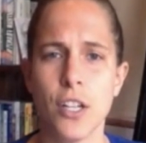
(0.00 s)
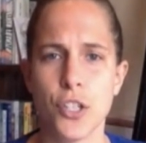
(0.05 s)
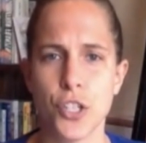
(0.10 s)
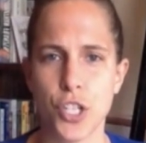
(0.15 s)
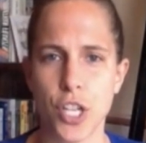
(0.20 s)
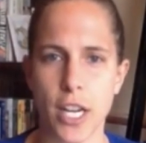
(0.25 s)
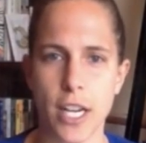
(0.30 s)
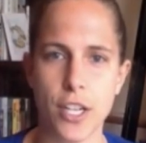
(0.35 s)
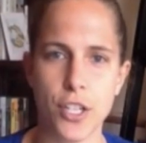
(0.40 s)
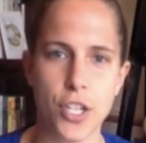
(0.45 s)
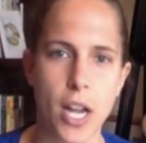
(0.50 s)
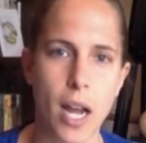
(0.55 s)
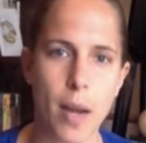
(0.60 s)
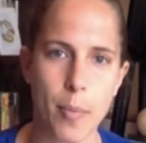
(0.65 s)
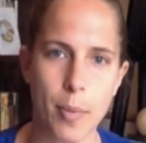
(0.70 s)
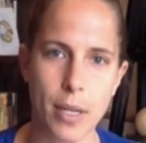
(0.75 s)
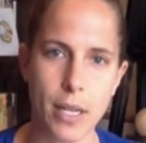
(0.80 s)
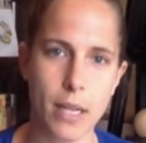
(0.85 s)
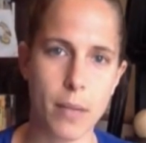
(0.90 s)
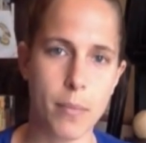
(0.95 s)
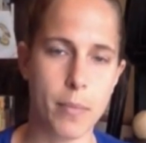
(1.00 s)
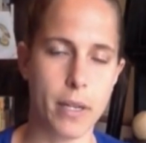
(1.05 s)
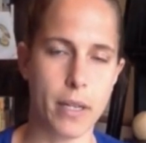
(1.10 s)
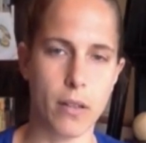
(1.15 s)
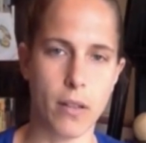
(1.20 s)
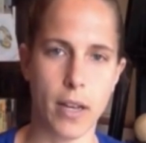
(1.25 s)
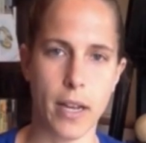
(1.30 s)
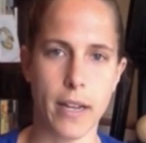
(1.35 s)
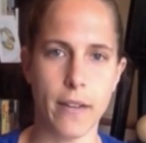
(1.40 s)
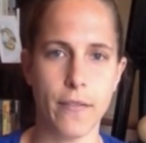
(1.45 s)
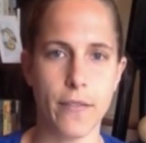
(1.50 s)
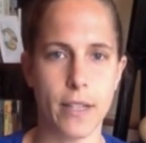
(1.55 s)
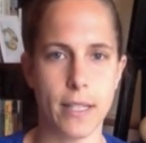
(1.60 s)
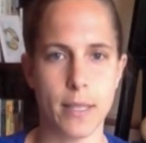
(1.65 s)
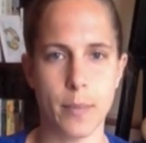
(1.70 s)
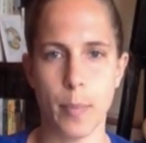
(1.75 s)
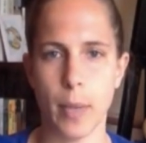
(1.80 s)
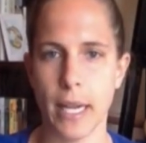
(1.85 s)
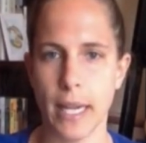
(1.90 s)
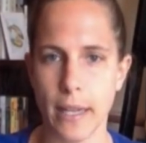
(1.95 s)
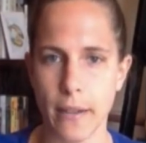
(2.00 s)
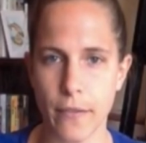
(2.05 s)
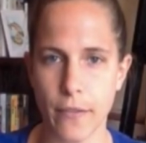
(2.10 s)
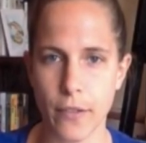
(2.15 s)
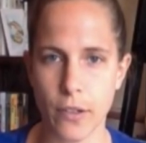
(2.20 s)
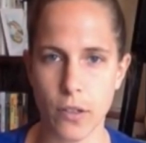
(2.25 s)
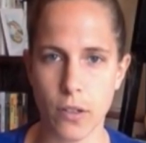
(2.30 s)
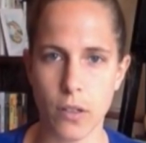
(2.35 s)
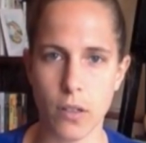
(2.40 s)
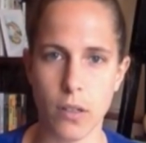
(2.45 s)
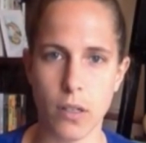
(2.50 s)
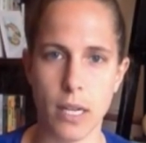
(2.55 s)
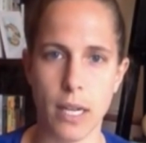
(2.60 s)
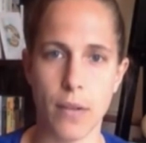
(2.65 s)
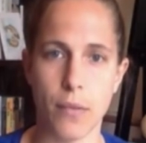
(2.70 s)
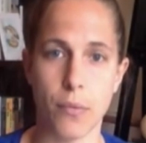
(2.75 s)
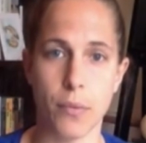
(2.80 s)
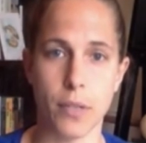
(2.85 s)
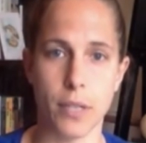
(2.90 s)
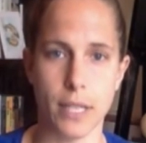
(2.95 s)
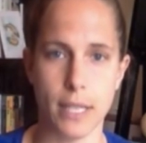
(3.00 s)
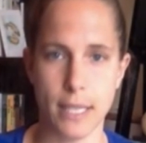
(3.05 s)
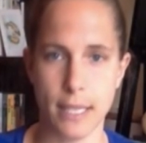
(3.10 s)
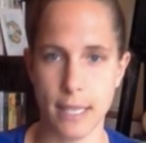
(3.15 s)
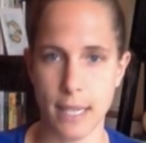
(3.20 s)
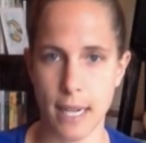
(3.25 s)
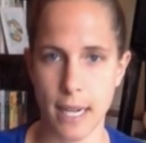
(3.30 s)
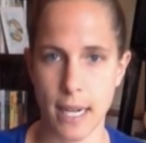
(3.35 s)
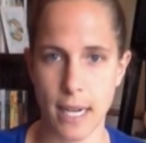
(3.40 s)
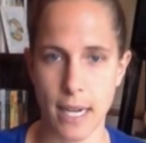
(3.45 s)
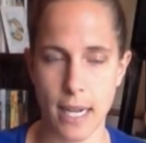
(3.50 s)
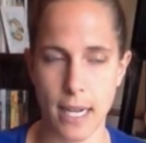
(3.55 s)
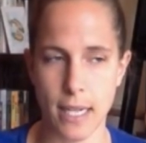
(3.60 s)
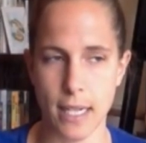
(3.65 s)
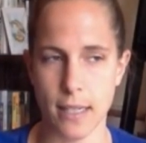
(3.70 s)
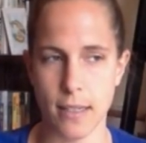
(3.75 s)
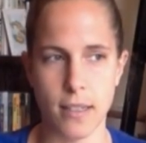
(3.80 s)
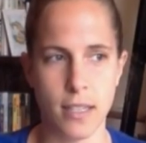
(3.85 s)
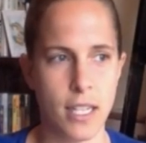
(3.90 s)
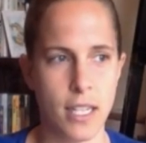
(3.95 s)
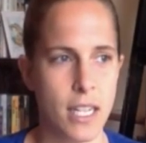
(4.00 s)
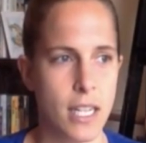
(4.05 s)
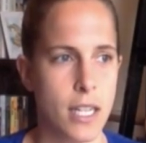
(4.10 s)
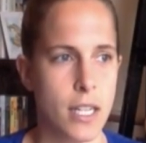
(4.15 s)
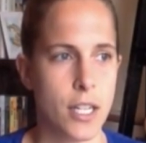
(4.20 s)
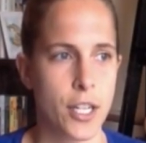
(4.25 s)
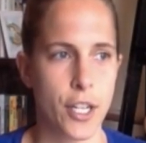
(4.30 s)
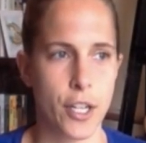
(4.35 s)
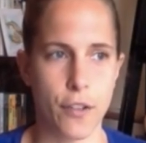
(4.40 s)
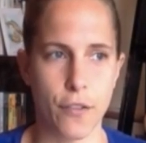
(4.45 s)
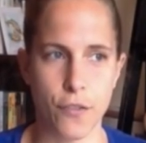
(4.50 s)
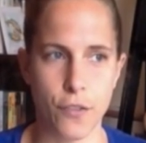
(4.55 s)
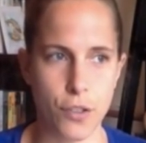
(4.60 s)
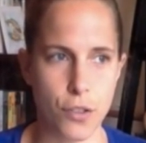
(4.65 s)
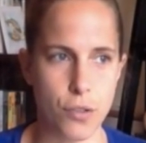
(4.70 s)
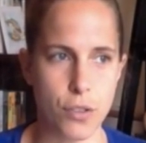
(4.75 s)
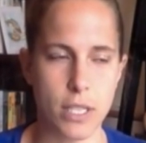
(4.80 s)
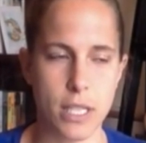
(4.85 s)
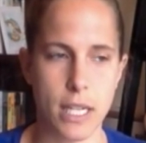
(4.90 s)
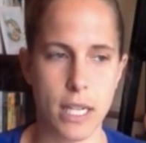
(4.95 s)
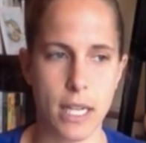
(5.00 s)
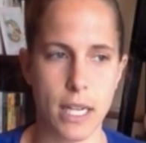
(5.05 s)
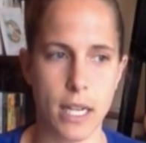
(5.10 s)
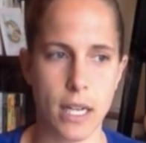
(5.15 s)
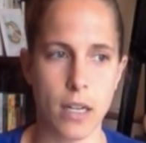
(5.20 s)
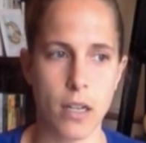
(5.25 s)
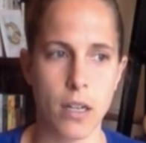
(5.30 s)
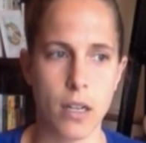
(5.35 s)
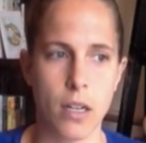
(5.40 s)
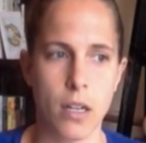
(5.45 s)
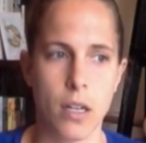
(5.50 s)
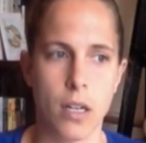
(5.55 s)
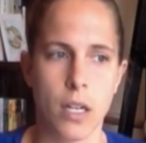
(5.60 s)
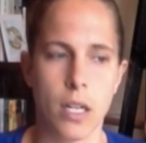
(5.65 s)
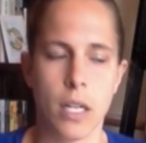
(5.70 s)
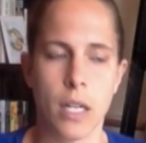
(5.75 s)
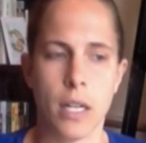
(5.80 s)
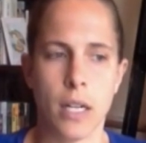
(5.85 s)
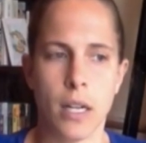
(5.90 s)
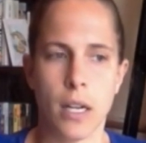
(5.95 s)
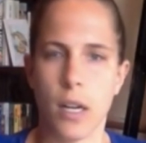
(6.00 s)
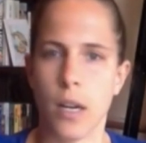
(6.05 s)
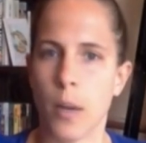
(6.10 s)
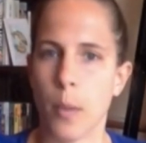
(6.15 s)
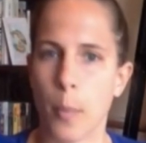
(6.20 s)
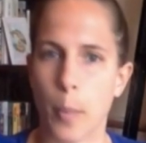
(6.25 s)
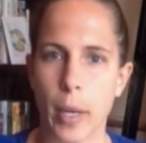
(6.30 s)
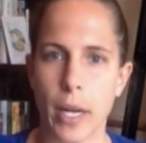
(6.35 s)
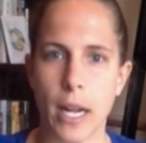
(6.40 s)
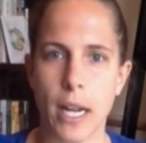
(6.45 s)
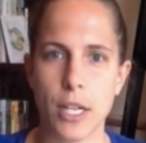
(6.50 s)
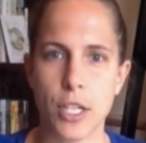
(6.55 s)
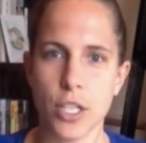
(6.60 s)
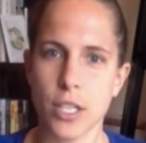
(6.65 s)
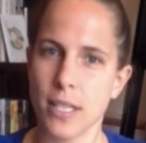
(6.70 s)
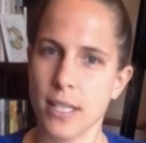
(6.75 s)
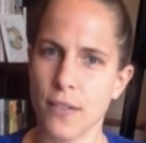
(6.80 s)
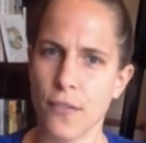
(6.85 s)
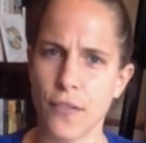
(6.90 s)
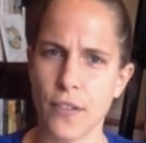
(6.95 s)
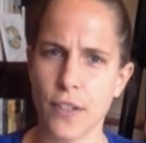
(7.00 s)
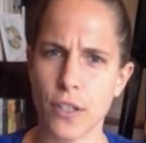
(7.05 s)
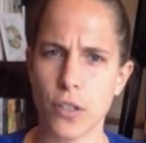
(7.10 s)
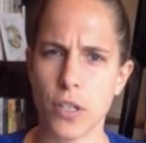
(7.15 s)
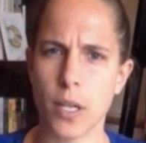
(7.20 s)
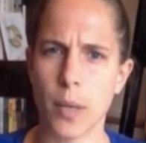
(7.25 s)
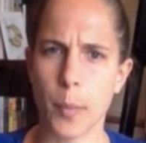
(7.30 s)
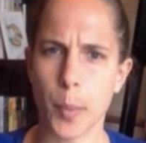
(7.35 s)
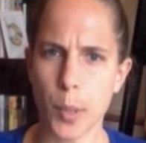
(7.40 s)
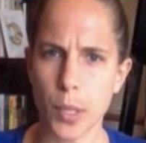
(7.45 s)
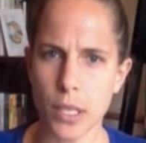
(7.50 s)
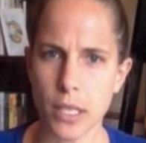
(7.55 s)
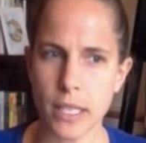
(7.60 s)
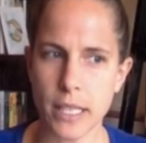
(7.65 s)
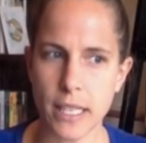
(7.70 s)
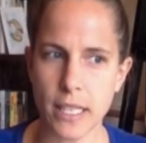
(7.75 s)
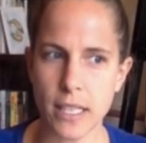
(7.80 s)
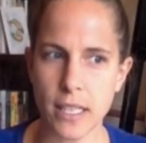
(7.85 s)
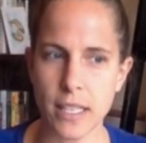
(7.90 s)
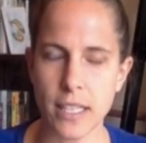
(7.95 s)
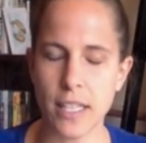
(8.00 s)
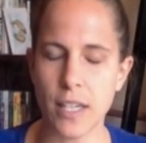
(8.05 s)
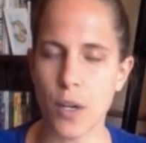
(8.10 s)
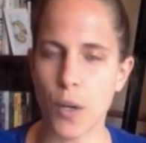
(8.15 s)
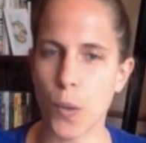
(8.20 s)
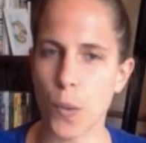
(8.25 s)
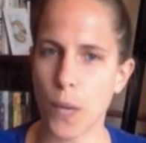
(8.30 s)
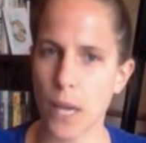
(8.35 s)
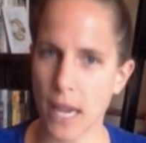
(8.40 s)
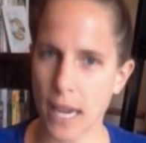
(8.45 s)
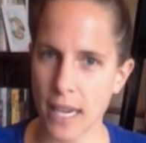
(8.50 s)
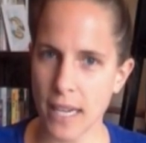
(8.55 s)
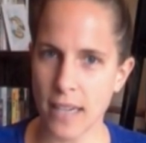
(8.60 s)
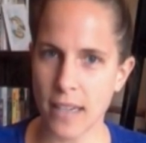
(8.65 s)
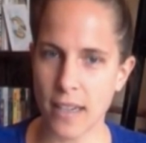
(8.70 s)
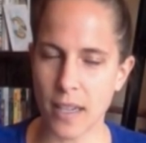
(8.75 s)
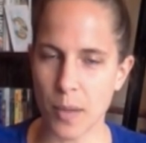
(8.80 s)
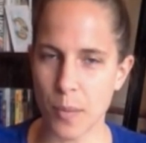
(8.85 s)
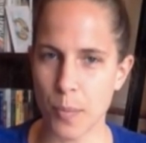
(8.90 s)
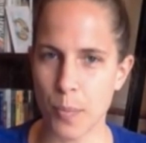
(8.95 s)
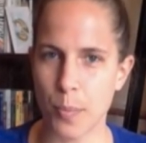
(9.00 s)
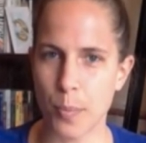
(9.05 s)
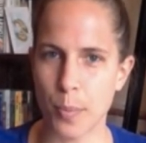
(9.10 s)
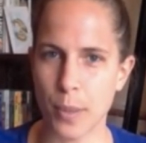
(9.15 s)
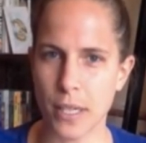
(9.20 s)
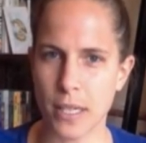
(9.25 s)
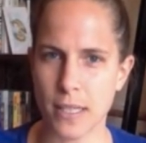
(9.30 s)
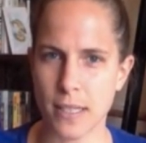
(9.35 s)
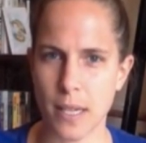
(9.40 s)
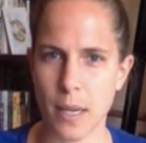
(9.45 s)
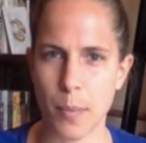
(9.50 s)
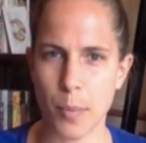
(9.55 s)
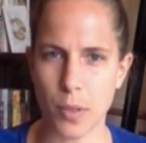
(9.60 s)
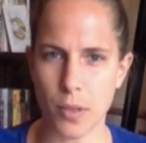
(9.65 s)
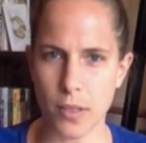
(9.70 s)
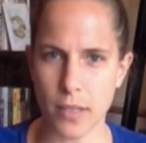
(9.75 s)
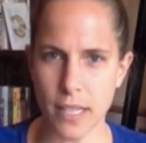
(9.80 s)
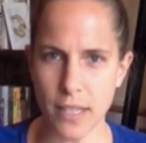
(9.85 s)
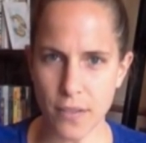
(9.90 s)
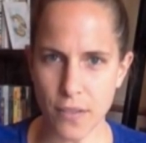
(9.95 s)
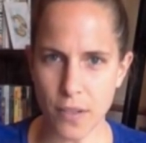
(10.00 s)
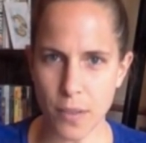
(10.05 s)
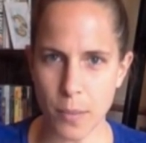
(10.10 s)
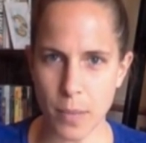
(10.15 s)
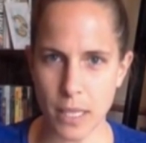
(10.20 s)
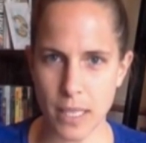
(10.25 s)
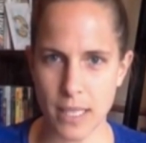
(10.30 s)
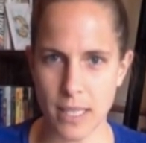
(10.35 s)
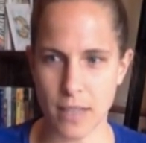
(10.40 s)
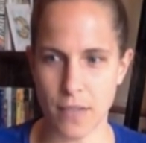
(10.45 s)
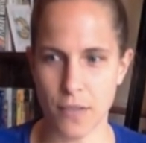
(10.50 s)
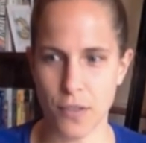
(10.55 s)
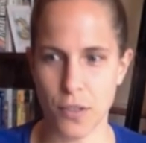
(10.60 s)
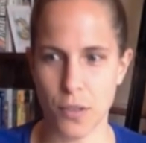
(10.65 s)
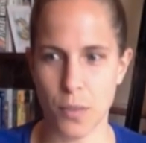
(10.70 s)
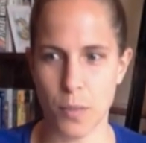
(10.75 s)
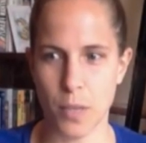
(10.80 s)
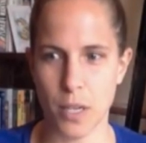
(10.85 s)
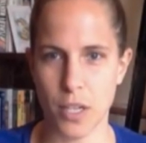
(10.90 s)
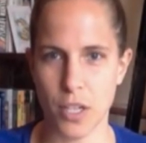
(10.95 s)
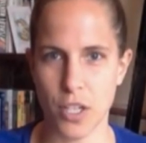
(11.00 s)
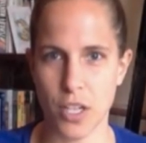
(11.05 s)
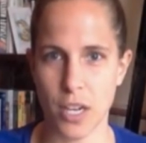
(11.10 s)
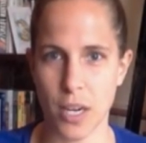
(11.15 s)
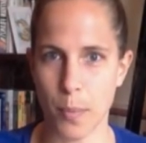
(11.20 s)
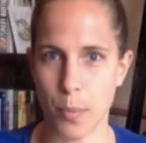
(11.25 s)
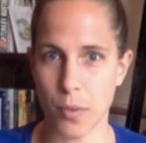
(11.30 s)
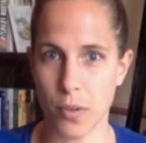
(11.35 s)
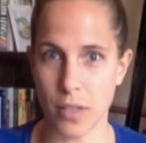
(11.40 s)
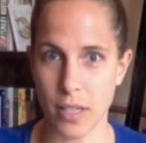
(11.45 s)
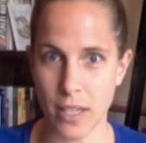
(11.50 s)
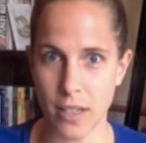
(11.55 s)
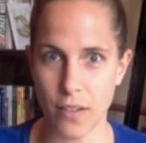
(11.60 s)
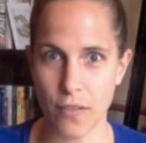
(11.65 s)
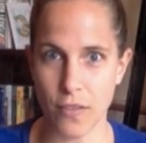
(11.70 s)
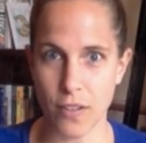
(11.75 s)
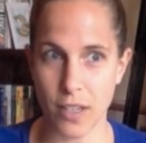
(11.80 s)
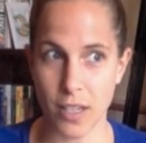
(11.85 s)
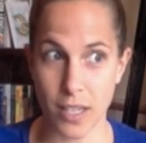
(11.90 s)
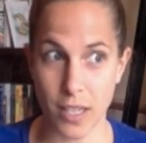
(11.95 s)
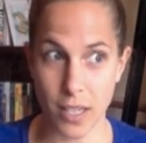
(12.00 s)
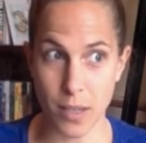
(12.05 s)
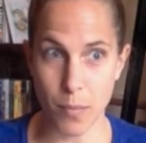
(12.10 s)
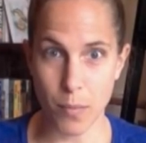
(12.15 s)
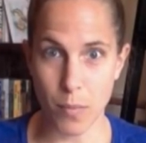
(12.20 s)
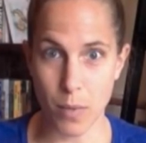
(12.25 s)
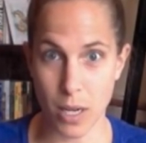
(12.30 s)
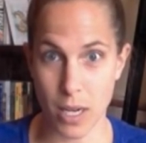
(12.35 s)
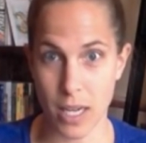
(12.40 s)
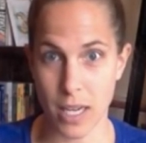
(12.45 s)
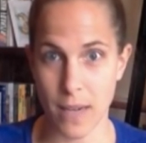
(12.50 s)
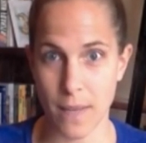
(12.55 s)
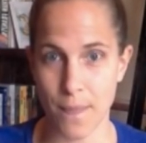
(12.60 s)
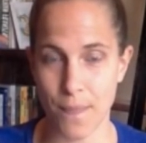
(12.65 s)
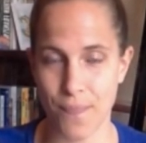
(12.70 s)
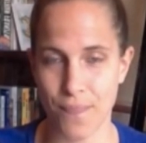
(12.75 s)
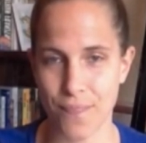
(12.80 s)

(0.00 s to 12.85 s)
change happening in my life that's painful and really sad and confusing, but I just feel completely okay in it, because I believe in myself so much, and I believe in my